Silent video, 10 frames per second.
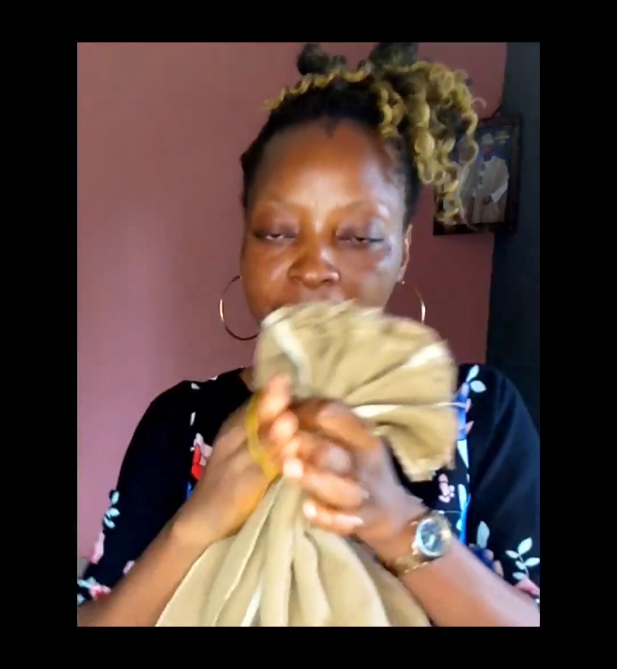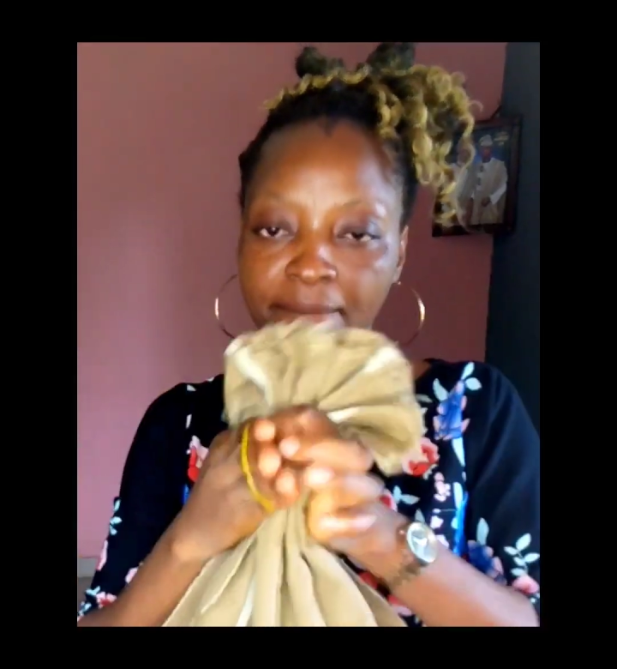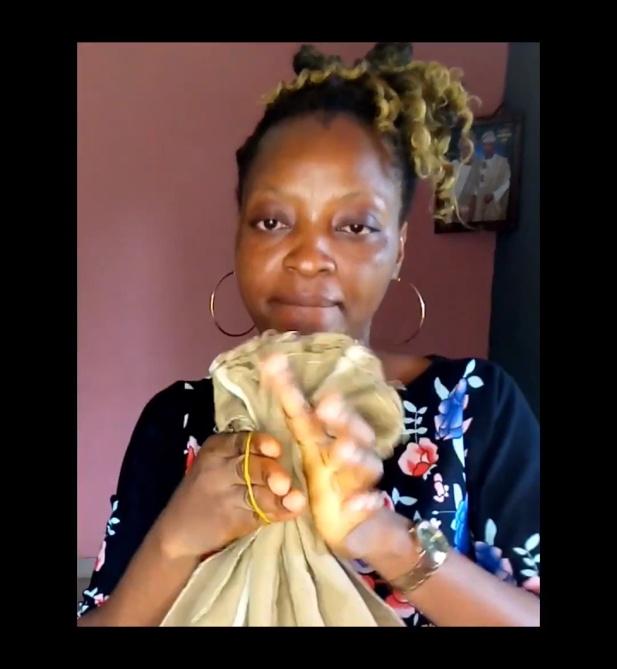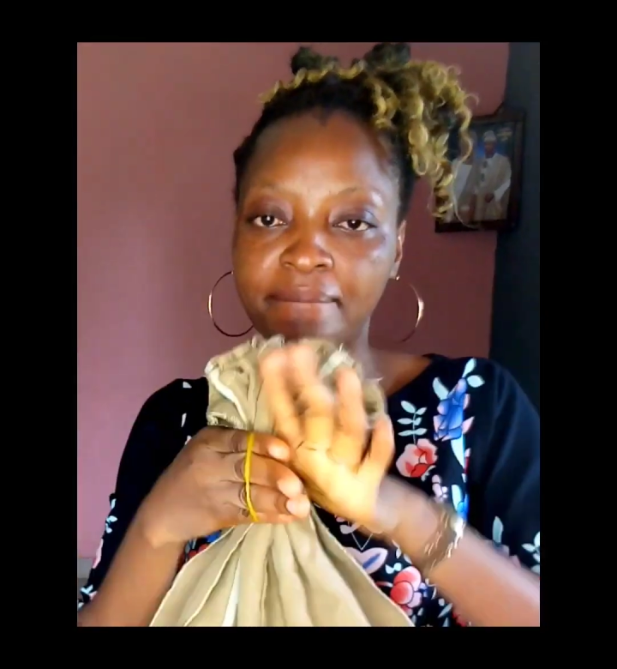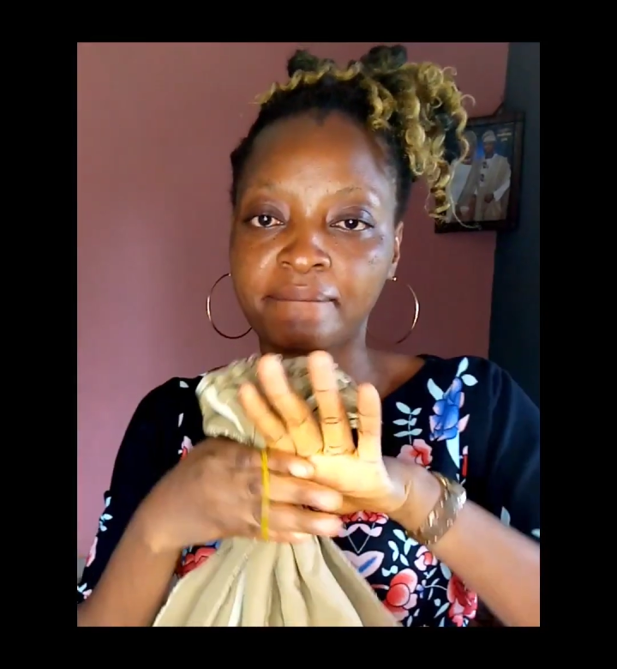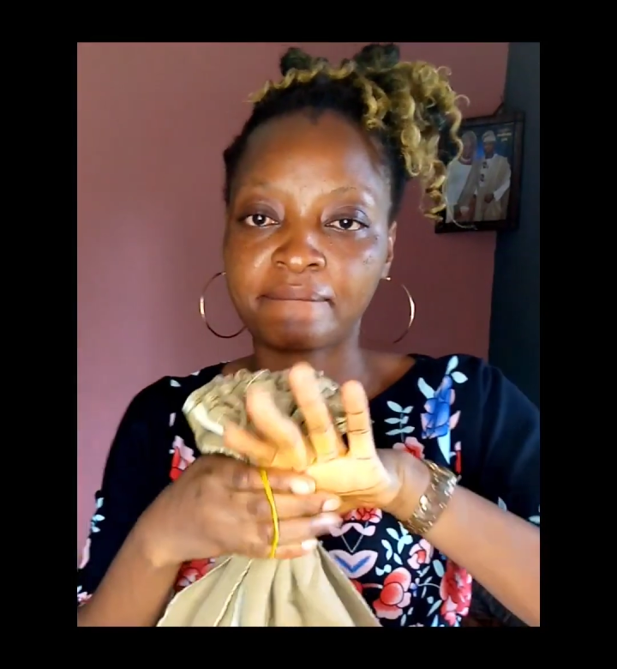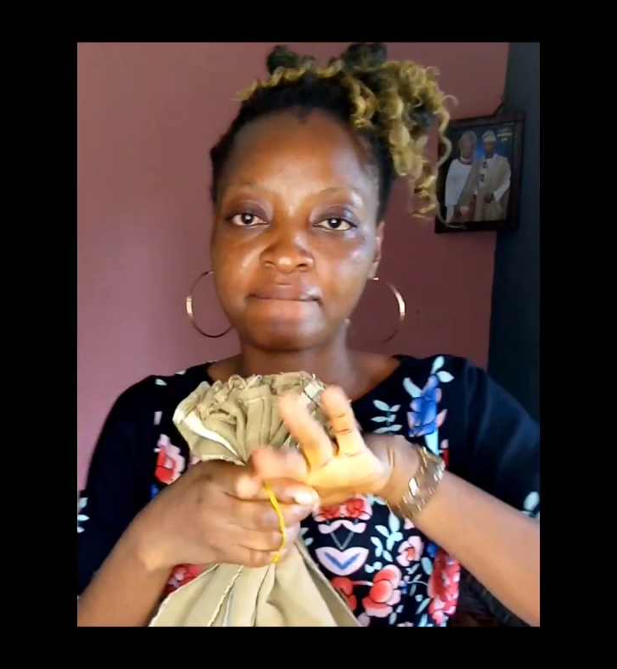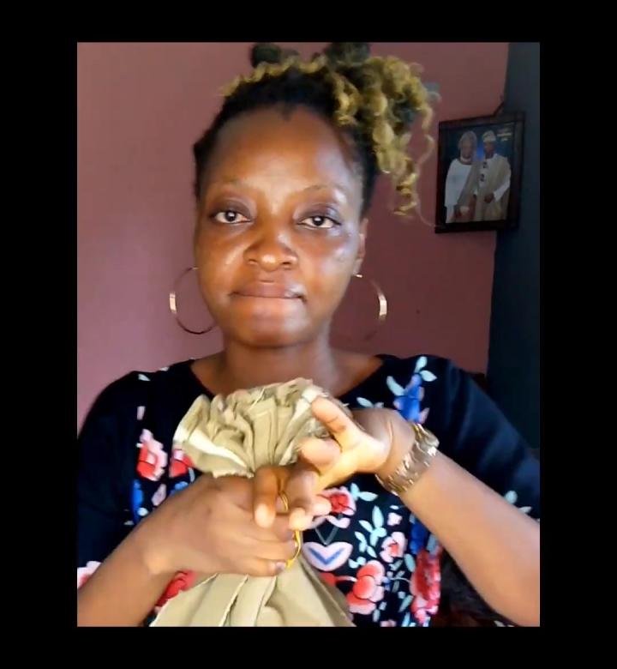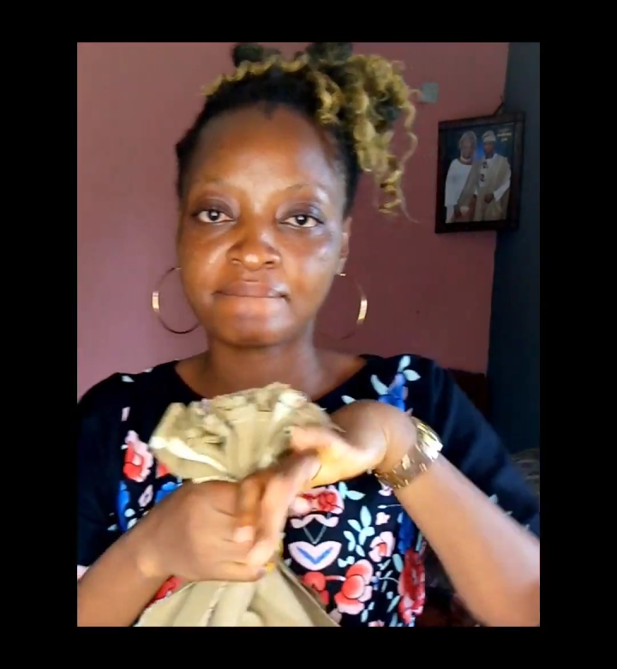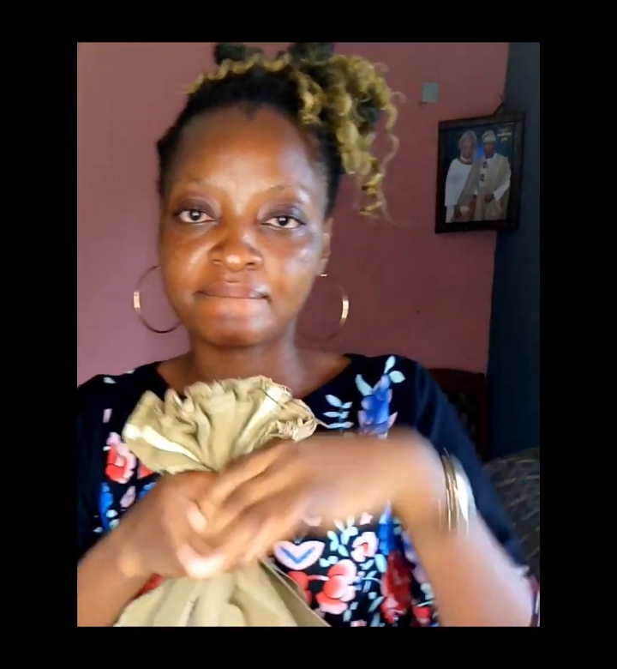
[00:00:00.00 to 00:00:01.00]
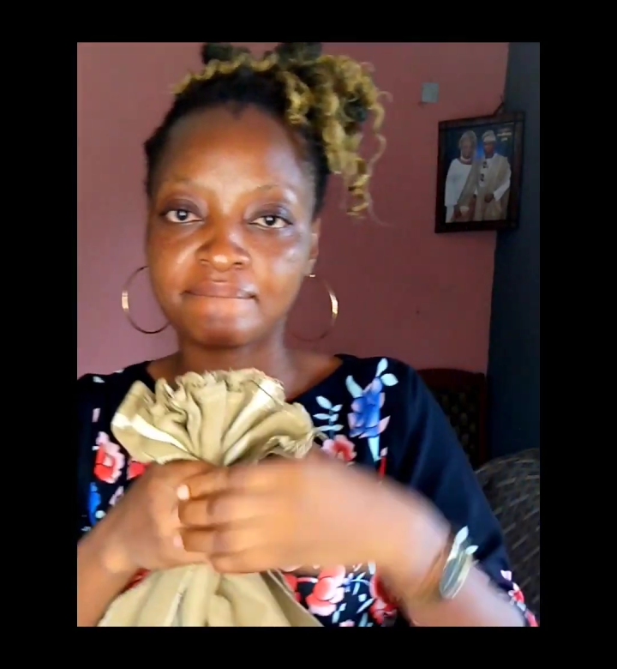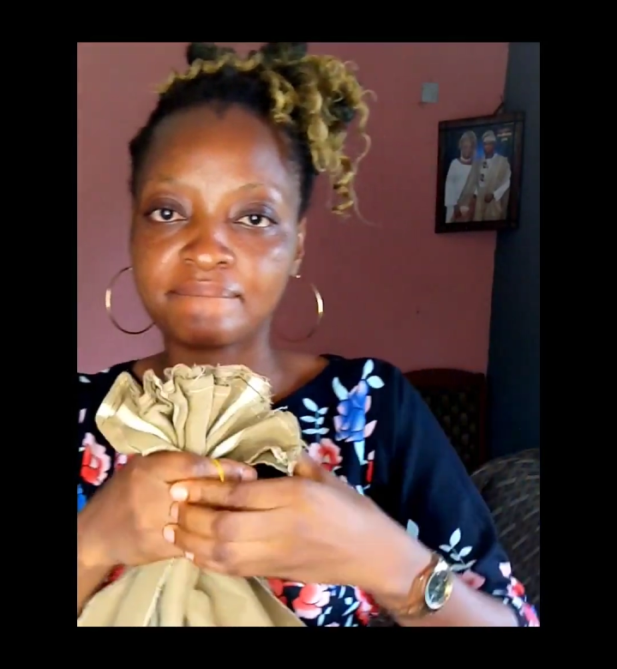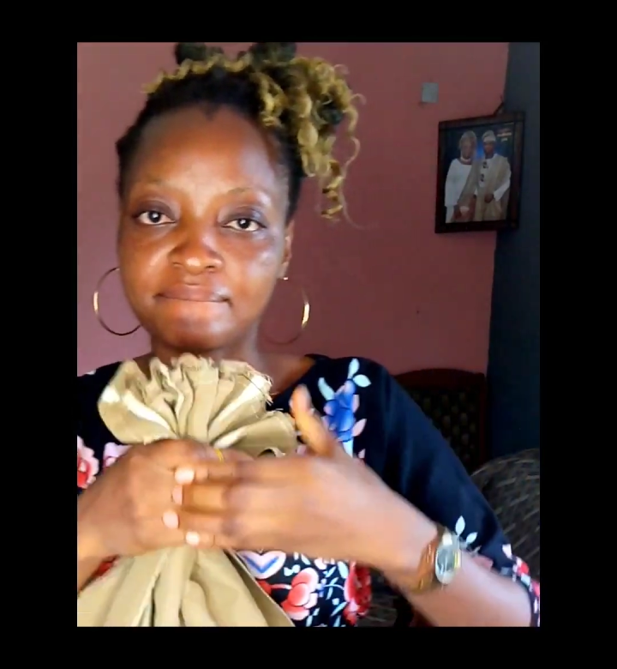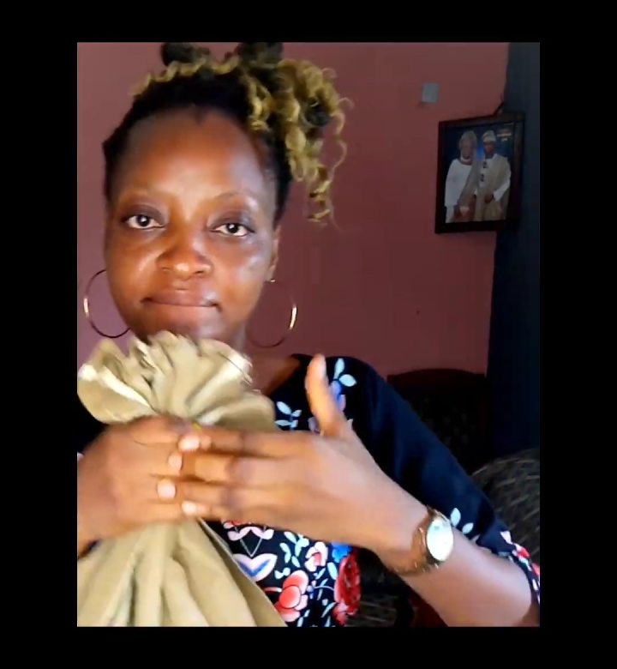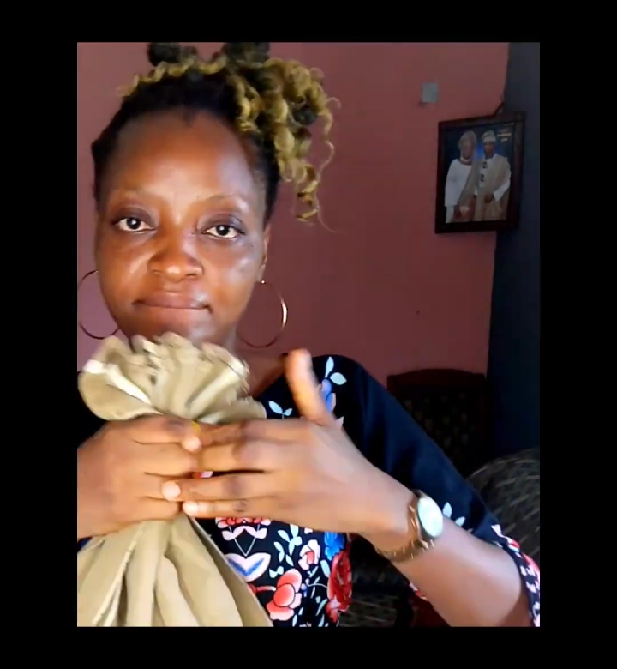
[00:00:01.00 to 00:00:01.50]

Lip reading: get what I'm talking about.